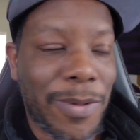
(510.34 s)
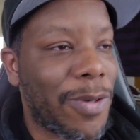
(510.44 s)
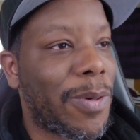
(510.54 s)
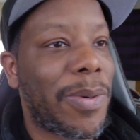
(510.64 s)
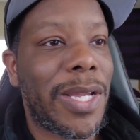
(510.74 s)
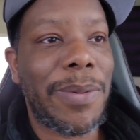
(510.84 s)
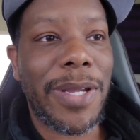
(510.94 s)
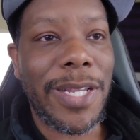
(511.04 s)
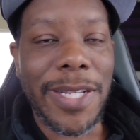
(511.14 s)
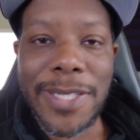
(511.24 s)
I don't know who to
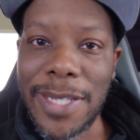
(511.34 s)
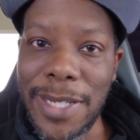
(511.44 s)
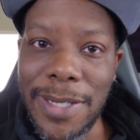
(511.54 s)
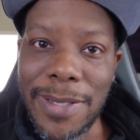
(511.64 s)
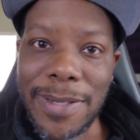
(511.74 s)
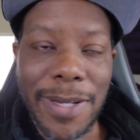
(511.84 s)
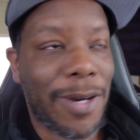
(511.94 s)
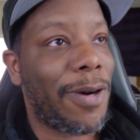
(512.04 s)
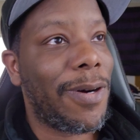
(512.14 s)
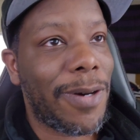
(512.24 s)
blame. EDC?
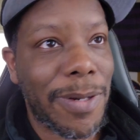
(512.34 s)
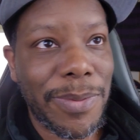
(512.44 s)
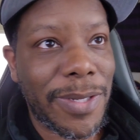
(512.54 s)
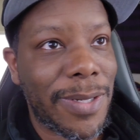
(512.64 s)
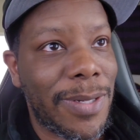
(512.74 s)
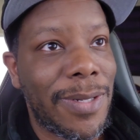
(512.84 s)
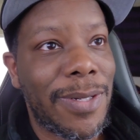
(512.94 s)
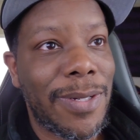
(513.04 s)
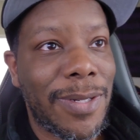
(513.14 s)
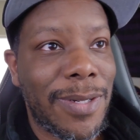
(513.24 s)
Harbs?
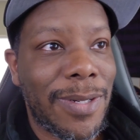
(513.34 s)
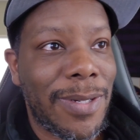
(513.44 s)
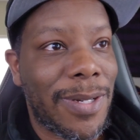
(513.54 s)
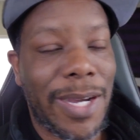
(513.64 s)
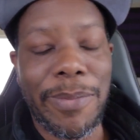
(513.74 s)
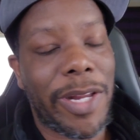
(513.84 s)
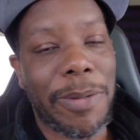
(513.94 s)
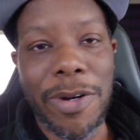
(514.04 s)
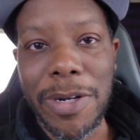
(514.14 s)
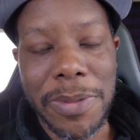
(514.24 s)
I
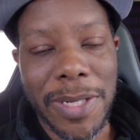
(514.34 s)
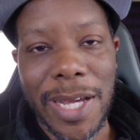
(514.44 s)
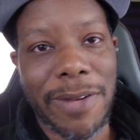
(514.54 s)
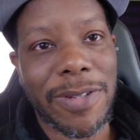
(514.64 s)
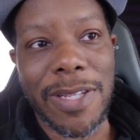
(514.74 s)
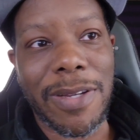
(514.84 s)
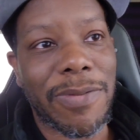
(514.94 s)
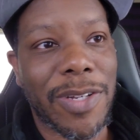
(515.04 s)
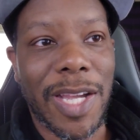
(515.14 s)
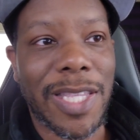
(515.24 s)
blame Harbs a lot of
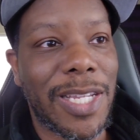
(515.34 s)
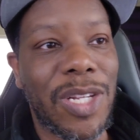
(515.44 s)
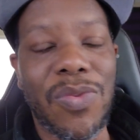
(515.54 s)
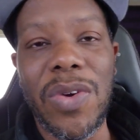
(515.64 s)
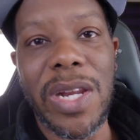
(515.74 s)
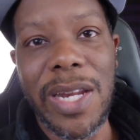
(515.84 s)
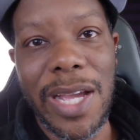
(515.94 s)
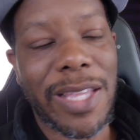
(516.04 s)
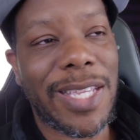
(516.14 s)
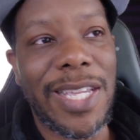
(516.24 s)
stuff. Cause I think he's running
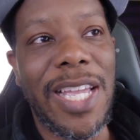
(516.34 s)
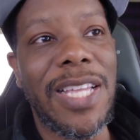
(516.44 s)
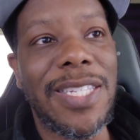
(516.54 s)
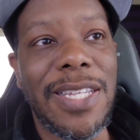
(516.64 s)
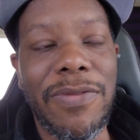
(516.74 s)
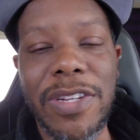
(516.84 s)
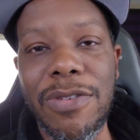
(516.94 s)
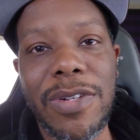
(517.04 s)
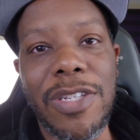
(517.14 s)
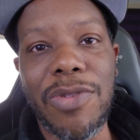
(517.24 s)
it. I think he's even
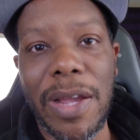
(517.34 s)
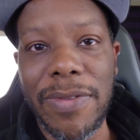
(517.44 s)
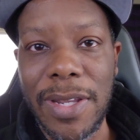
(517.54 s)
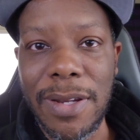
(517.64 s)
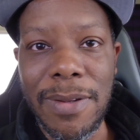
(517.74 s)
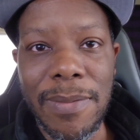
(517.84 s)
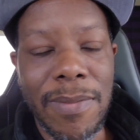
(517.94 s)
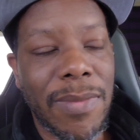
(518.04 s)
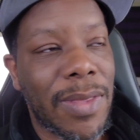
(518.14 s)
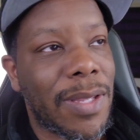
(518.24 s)
doing the drafting.
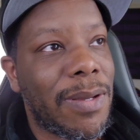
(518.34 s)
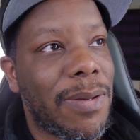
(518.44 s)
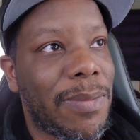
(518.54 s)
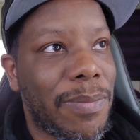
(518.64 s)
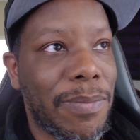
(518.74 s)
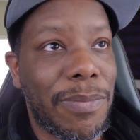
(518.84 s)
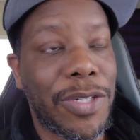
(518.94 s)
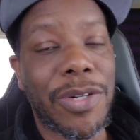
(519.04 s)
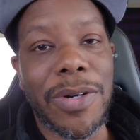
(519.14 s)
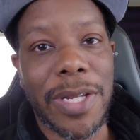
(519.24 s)

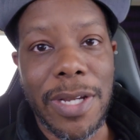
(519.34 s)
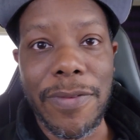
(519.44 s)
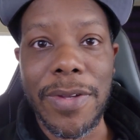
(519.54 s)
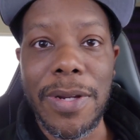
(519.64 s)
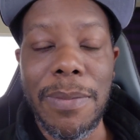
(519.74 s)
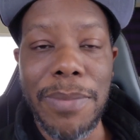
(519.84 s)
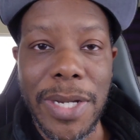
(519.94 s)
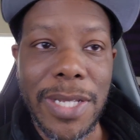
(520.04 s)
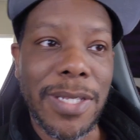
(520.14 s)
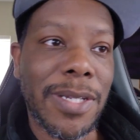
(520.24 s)
Majority of it.
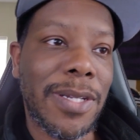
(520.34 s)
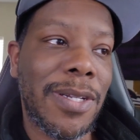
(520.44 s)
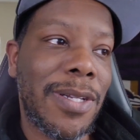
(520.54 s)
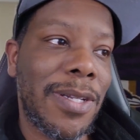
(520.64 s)
But,